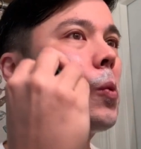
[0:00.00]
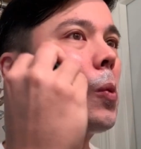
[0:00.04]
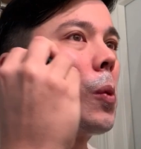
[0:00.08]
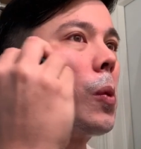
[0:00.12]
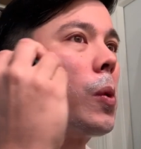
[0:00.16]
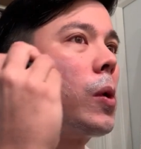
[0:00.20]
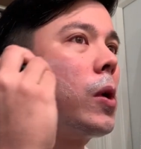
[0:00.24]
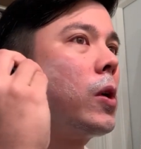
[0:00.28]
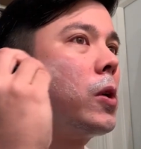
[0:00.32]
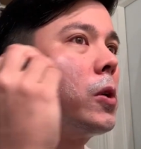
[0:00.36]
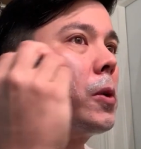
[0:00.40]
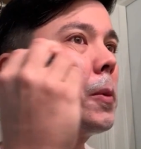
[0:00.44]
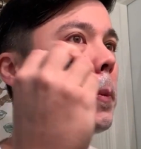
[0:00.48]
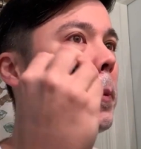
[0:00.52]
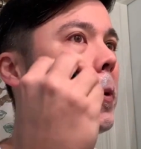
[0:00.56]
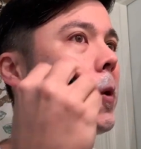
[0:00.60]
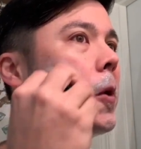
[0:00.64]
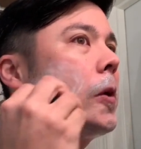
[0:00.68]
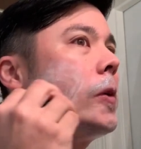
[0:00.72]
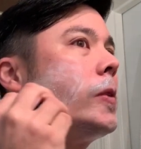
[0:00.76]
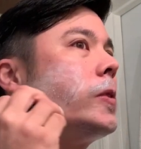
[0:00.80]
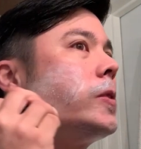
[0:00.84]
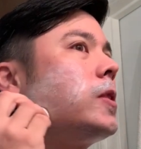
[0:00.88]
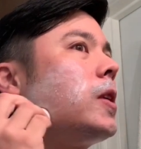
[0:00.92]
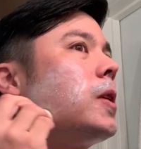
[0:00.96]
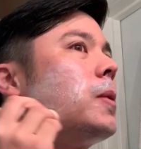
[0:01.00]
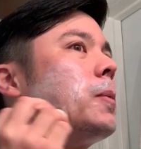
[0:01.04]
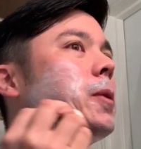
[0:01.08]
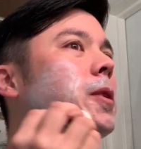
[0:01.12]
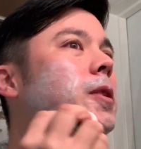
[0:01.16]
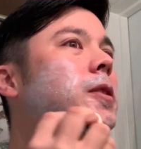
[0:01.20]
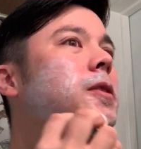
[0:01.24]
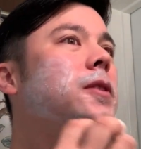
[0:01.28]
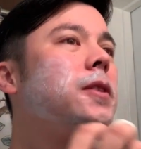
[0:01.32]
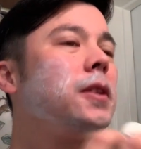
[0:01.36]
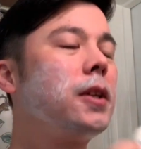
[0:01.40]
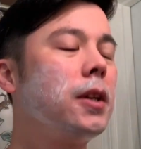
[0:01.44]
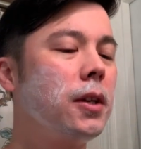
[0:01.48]
nice paste on my
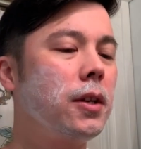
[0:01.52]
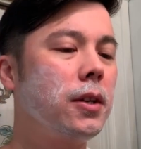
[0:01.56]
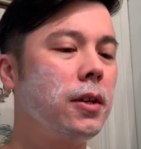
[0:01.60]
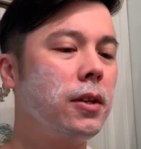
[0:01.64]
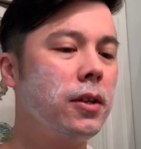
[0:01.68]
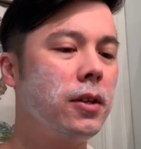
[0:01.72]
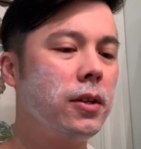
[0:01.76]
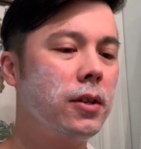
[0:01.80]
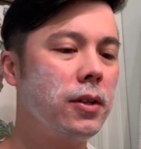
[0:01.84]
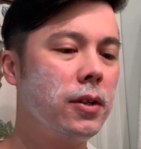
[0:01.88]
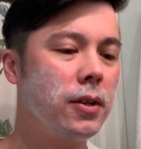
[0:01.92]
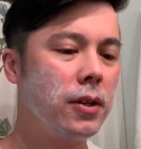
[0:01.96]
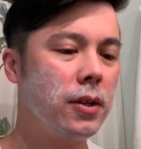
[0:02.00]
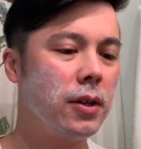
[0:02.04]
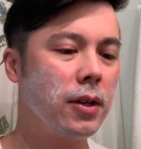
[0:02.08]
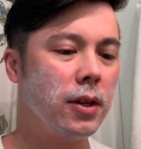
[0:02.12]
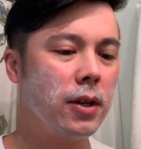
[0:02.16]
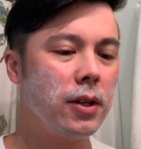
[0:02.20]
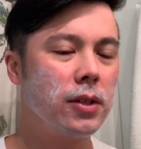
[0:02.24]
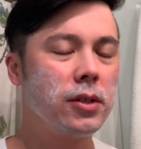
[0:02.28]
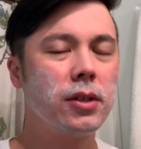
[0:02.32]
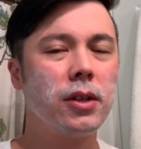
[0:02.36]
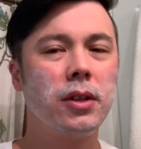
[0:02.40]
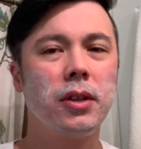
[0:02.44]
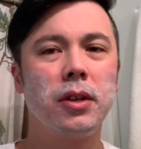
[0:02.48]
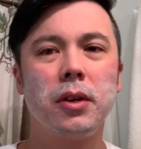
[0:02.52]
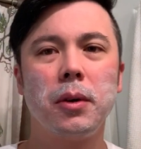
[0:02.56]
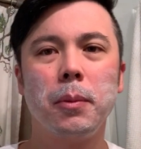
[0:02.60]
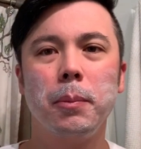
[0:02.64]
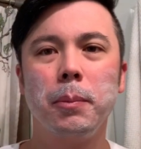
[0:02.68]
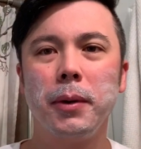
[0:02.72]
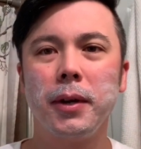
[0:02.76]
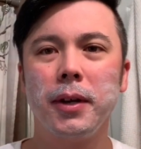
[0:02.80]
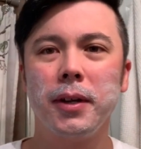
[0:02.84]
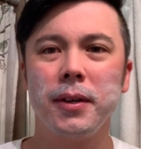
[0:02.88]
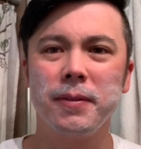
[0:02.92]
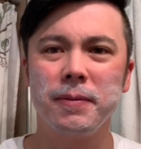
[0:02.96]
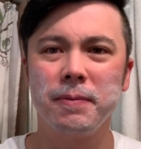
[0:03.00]
skin. It's a little
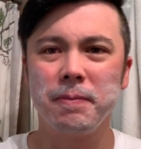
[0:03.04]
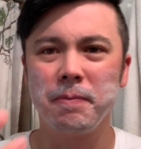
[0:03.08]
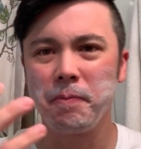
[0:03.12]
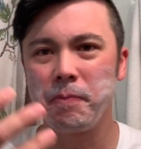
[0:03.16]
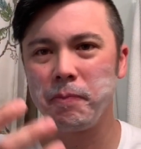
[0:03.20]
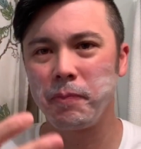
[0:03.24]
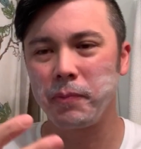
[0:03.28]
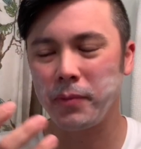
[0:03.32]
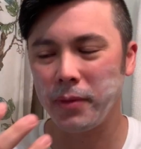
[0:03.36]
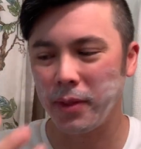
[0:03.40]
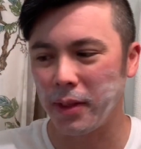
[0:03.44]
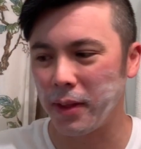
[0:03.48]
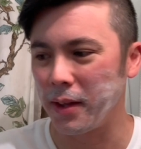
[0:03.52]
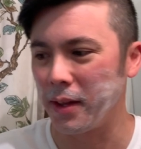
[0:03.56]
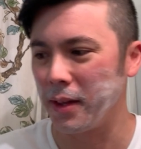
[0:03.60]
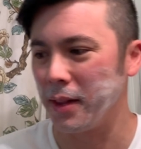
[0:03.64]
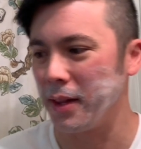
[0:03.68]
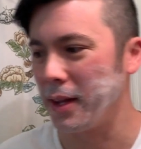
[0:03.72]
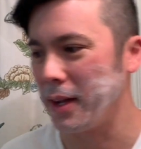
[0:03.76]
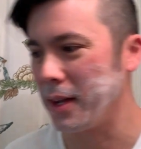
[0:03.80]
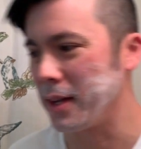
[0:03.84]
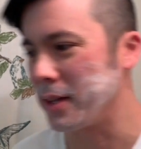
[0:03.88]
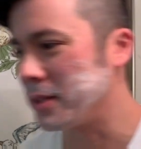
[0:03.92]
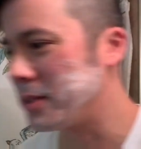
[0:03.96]
bit like